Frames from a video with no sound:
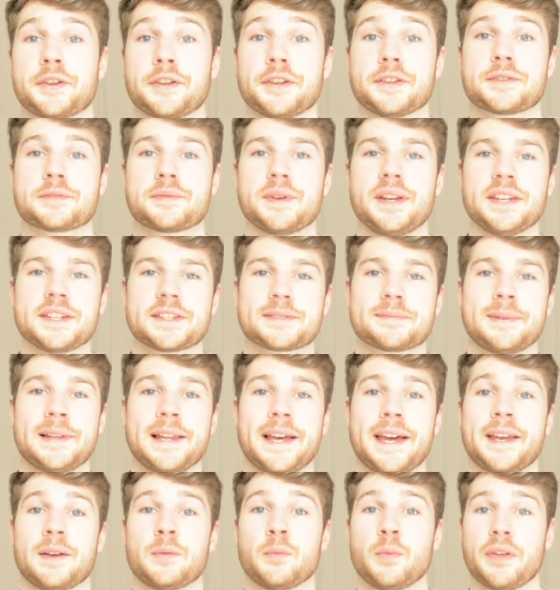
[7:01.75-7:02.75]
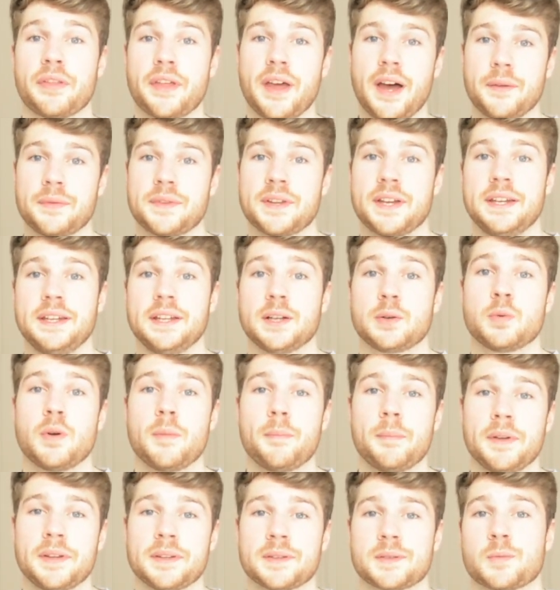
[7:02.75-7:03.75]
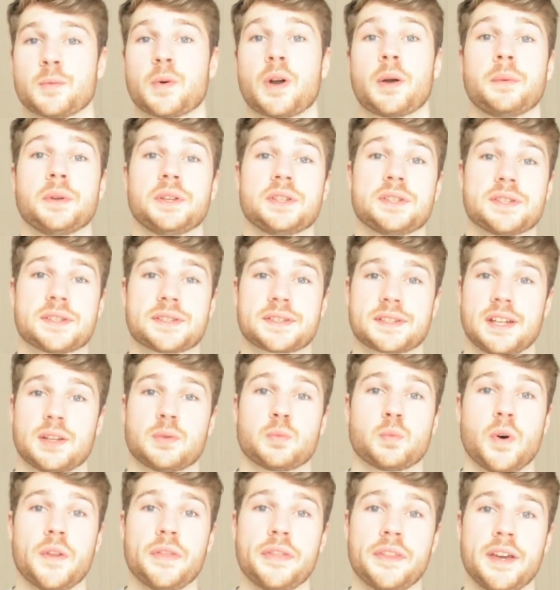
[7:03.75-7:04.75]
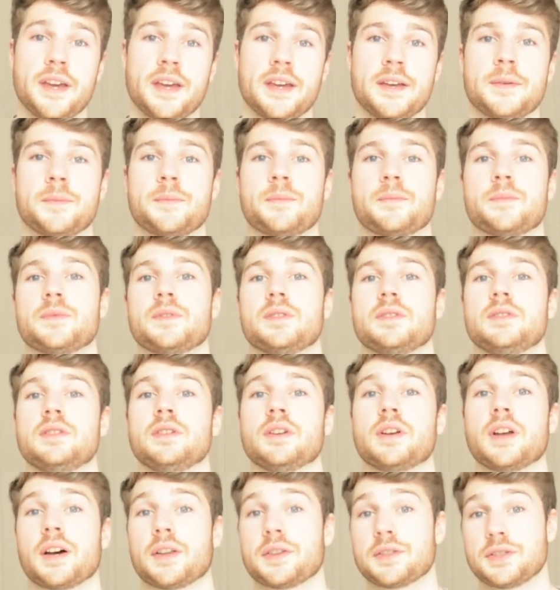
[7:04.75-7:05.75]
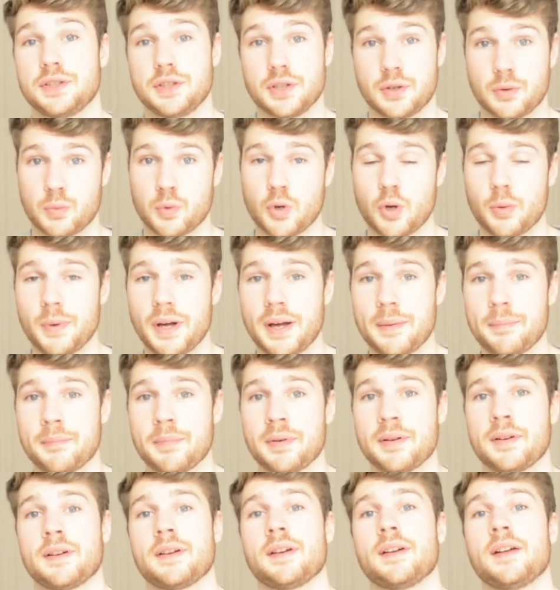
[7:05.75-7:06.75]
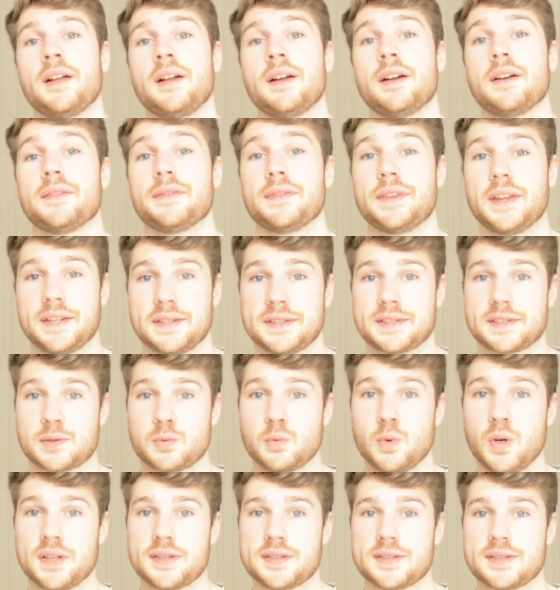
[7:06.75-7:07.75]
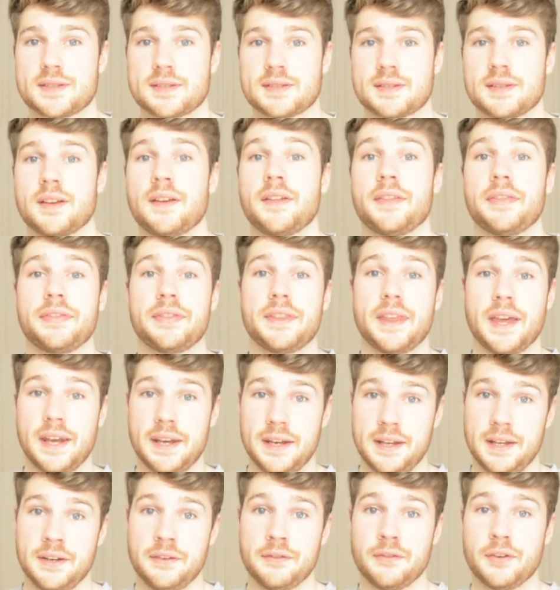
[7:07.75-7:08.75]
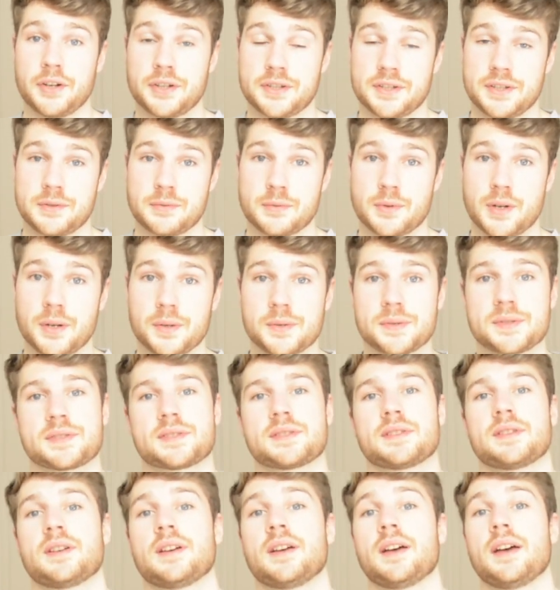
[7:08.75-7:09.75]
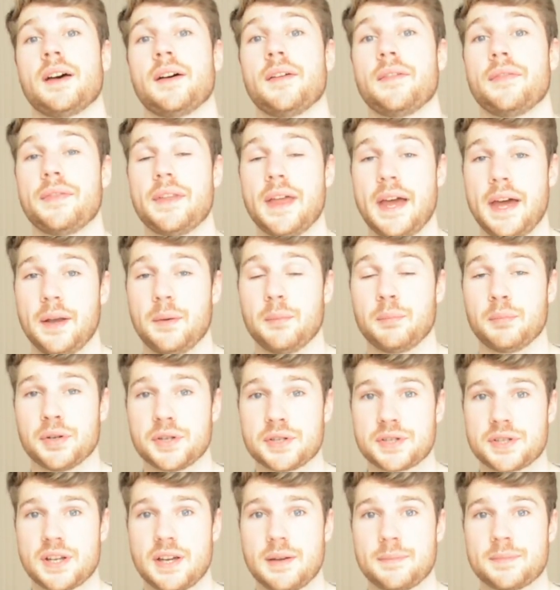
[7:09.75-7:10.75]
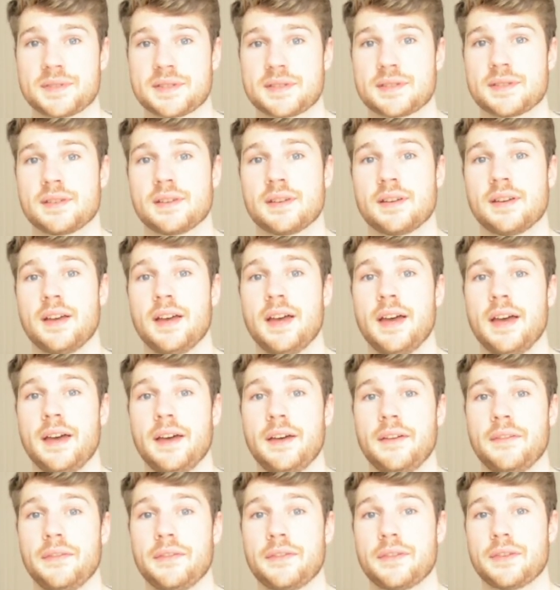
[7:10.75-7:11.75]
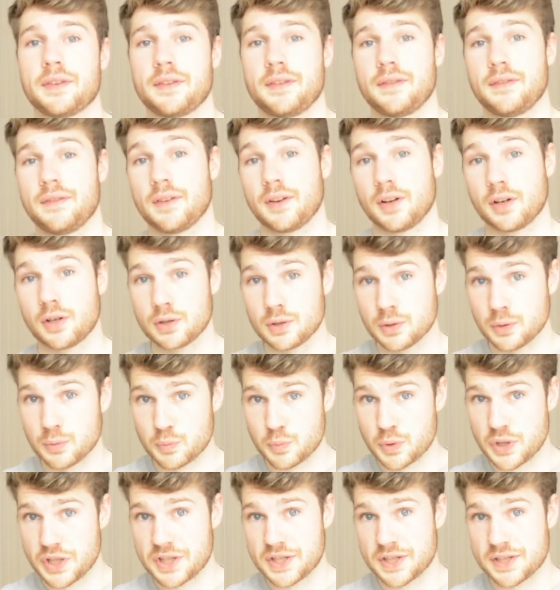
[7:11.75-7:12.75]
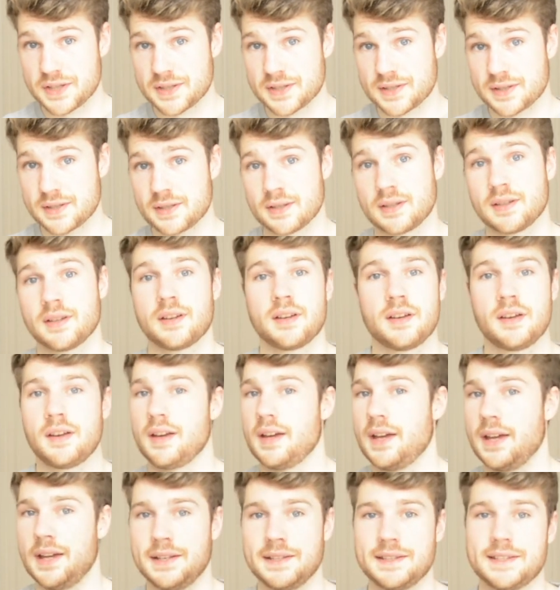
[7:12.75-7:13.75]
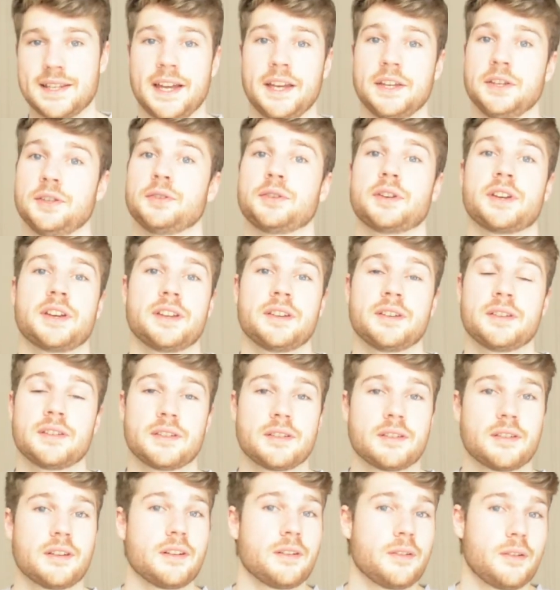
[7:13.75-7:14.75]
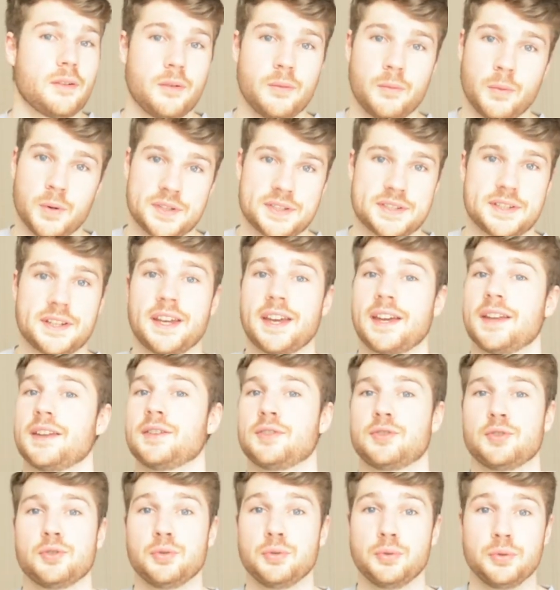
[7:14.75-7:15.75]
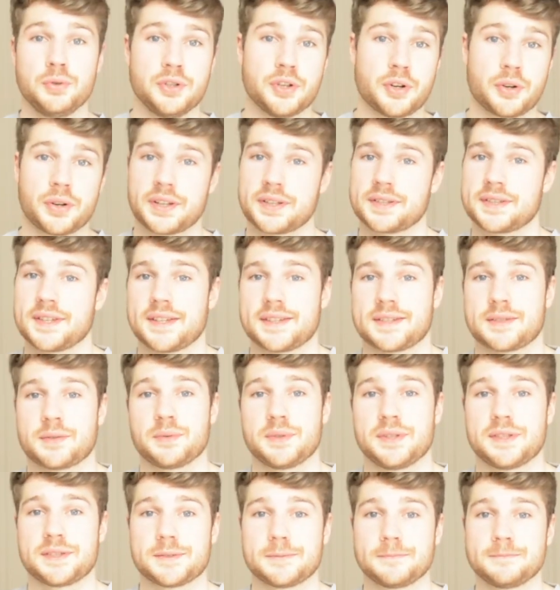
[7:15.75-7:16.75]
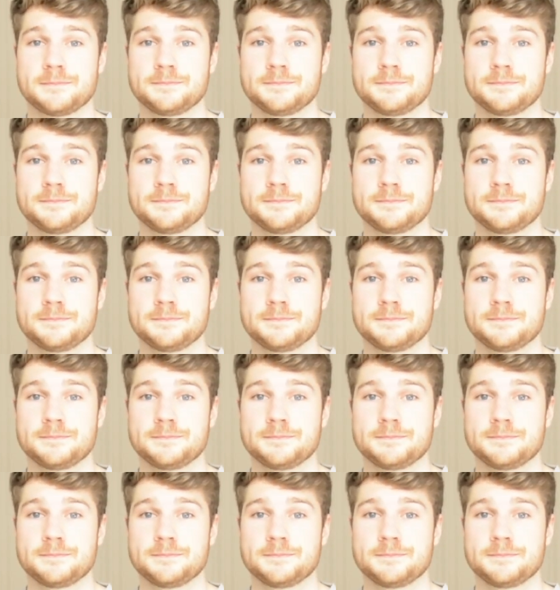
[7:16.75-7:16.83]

the training plan without any equipment, where we just got 1 day, you got your warm-up, then squats, then inverted rows, then push-ups and glute bridges, and then you can once again do your accessories.